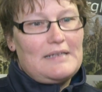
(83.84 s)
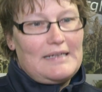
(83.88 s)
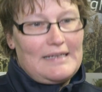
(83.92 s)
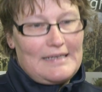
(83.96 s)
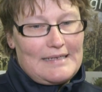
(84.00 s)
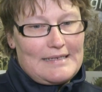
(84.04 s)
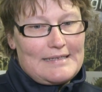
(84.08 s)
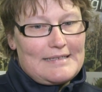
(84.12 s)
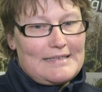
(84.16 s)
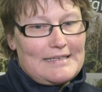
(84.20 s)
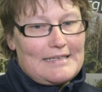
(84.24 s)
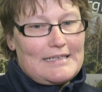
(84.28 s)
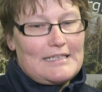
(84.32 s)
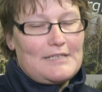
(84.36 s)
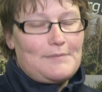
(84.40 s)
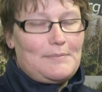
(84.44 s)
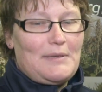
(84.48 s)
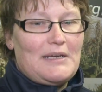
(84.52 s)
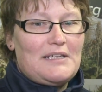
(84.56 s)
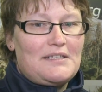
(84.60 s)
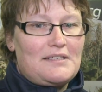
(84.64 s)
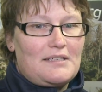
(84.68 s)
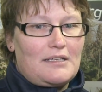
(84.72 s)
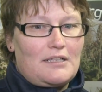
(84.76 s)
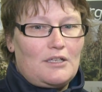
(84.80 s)
is
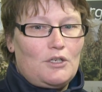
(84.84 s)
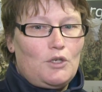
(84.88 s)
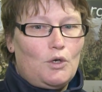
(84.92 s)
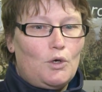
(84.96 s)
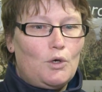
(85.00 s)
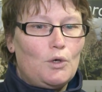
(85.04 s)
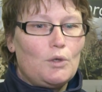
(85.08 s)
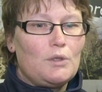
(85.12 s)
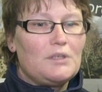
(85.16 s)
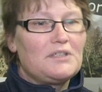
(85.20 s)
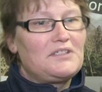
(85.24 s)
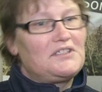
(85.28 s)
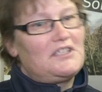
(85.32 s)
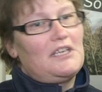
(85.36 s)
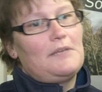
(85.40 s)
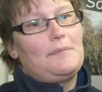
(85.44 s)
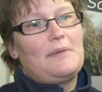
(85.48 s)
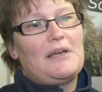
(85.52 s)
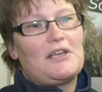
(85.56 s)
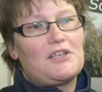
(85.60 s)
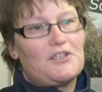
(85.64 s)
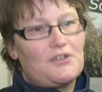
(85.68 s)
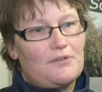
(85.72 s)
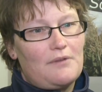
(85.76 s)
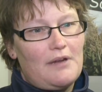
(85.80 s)
basically all the seed
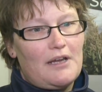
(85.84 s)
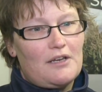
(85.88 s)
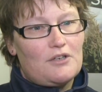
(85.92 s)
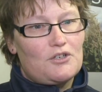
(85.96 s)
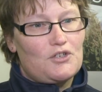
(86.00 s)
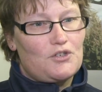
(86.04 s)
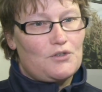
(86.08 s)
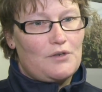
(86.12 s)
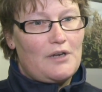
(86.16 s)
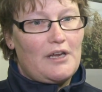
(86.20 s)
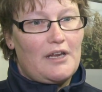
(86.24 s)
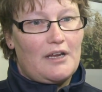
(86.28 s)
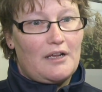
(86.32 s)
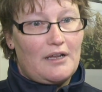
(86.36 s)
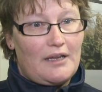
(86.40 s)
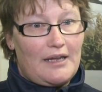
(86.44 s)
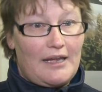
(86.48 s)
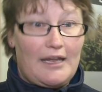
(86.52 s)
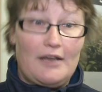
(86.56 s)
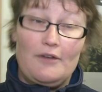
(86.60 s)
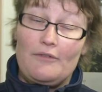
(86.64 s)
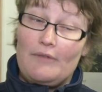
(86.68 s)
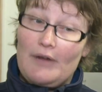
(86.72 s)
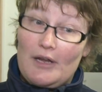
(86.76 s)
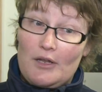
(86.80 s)
banks around Australia
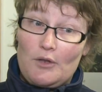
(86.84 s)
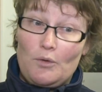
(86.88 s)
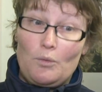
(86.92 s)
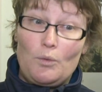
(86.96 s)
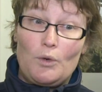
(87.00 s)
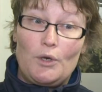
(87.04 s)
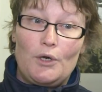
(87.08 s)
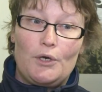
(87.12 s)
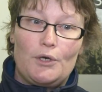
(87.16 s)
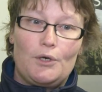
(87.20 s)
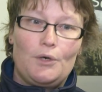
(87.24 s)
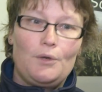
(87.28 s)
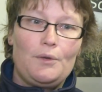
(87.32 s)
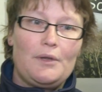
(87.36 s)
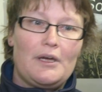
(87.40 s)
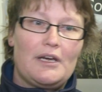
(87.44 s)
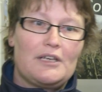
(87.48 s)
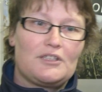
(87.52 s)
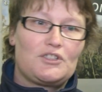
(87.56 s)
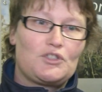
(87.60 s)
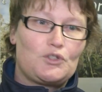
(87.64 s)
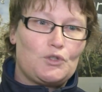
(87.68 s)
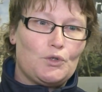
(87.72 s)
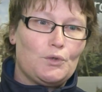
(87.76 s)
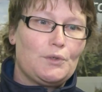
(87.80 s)
and around the world
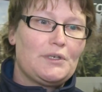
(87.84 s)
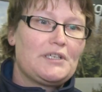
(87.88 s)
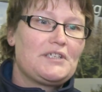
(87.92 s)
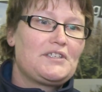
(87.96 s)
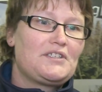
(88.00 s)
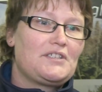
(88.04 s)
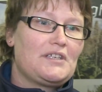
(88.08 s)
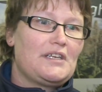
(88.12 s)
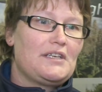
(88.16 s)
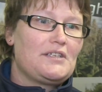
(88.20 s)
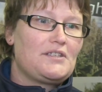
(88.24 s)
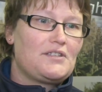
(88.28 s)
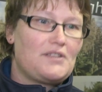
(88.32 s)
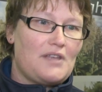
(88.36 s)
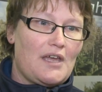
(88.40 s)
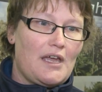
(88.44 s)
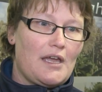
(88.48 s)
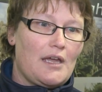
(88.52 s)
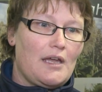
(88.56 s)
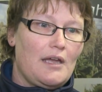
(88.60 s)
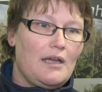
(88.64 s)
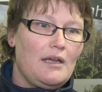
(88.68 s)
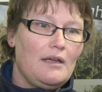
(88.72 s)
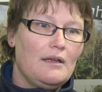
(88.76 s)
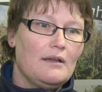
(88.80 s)
are storing seeds
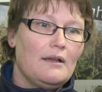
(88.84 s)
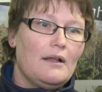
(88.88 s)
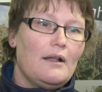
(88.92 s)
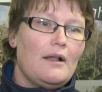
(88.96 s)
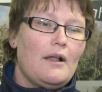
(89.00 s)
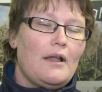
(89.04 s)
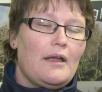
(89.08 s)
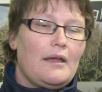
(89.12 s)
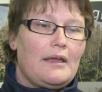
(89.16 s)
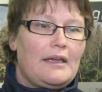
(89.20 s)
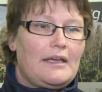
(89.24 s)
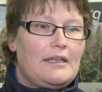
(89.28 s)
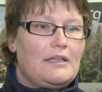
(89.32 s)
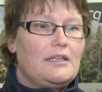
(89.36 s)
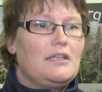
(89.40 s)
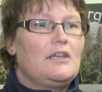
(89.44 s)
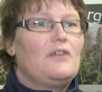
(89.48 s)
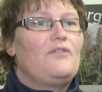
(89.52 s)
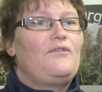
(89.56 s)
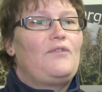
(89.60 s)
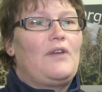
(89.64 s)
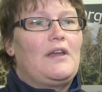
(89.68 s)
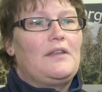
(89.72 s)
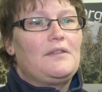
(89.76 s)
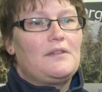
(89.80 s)
there in the
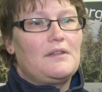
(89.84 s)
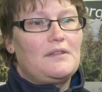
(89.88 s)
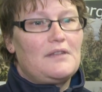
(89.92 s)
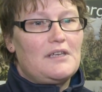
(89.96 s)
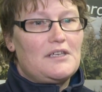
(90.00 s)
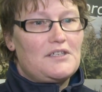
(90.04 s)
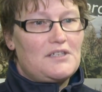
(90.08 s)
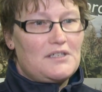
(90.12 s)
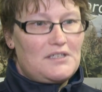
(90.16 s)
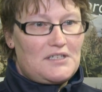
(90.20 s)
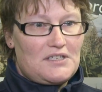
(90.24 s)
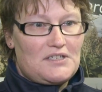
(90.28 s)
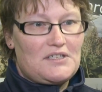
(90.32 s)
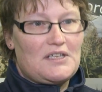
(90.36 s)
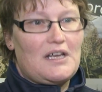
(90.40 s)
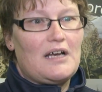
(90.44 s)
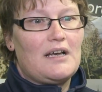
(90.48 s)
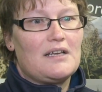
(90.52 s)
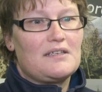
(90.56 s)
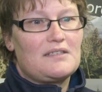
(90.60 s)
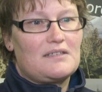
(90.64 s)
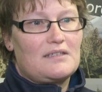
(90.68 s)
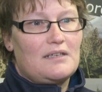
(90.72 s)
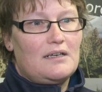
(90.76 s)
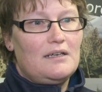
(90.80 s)
event that there's a
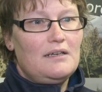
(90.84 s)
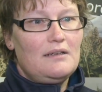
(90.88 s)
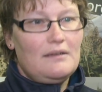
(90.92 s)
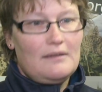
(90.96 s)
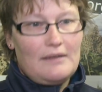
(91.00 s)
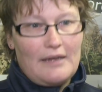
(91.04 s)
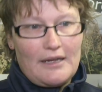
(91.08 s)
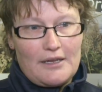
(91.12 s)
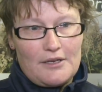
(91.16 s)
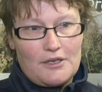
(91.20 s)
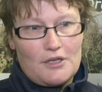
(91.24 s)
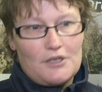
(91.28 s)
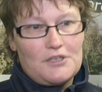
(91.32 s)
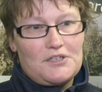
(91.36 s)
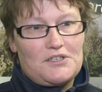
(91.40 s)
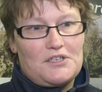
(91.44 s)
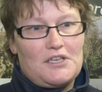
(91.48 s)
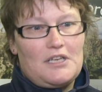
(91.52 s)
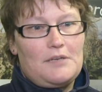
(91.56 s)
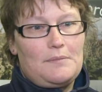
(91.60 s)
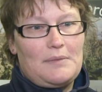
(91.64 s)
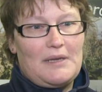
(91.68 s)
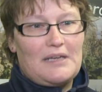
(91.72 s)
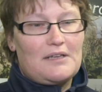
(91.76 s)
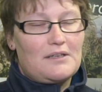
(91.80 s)
disaster and those
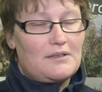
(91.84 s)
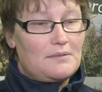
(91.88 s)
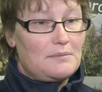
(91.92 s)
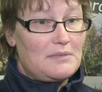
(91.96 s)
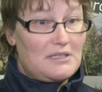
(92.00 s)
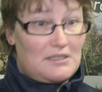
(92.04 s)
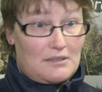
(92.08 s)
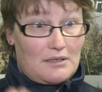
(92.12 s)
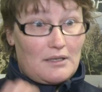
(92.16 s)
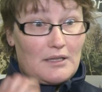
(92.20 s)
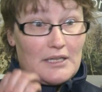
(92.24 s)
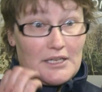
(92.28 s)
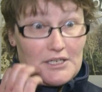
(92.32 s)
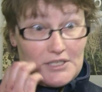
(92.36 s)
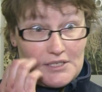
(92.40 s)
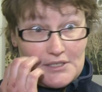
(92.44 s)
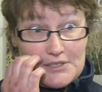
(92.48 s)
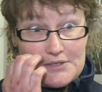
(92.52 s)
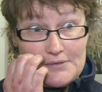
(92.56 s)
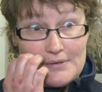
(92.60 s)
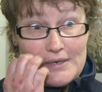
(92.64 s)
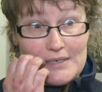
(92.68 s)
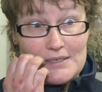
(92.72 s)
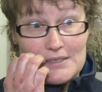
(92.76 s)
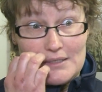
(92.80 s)
seed bank
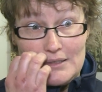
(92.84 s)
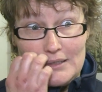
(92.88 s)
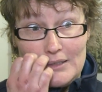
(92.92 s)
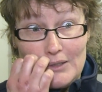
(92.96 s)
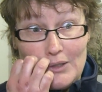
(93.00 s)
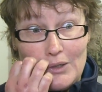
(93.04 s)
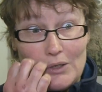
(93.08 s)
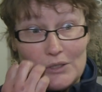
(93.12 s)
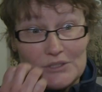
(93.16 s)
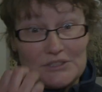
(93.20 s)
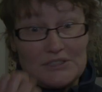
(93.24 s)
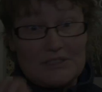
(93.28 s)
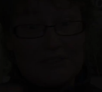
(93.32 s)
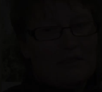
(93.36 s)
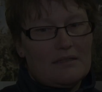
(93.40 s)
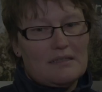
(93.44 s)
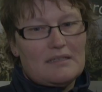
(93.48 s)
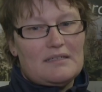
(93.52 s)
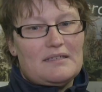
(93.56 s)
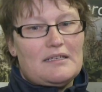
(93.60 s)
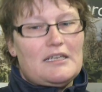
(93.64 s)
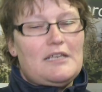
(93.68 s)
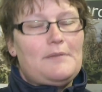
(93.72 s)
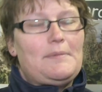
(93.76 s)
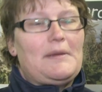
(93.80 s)
collections are actually lost. The
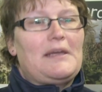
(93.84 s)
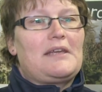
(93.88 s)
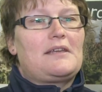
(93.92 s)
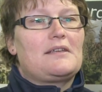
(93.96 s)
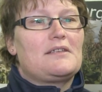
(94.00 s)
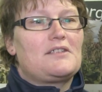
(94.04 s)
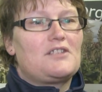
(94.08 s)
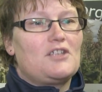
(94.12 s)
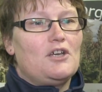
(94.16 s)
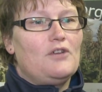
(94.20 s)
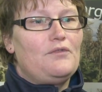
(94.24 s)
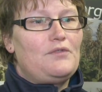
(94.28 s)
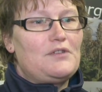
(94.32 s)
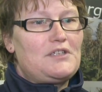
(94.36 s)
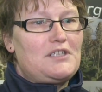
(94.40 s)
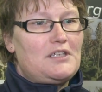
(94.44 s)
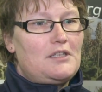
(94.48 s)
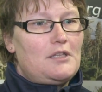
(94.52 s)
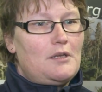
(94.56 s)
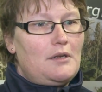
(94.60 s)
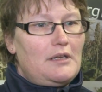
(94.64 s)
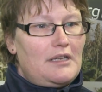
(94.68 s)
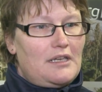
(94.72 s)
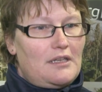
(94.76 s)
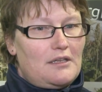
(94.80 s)
seed bank itself is
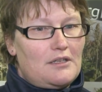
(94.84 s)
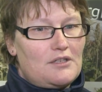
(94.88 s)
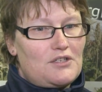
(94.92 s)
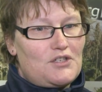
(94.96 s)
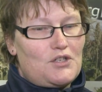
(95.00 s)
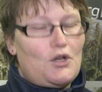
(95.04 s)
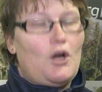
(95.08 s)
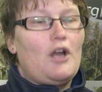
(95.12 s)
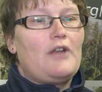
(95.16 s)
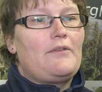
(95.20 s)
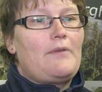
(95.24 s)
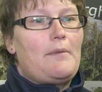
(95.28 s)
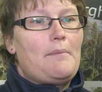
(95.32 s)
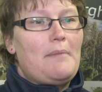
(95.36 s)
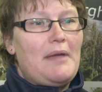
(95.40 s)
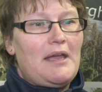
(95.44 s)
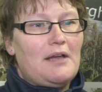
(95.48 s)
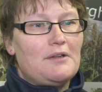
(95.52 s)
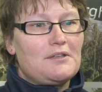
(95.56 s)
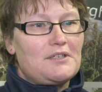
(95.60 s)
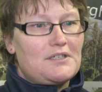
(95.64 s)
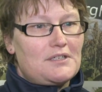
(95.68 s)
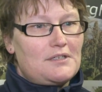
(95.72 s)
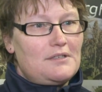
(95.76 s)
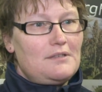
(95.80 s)
in the side of a
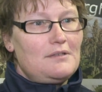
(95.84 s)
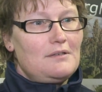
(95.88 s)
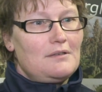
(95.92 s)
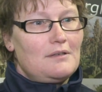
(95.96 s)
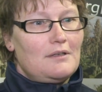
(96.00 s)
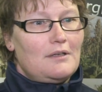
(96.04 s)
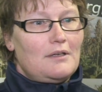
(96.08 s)
mountain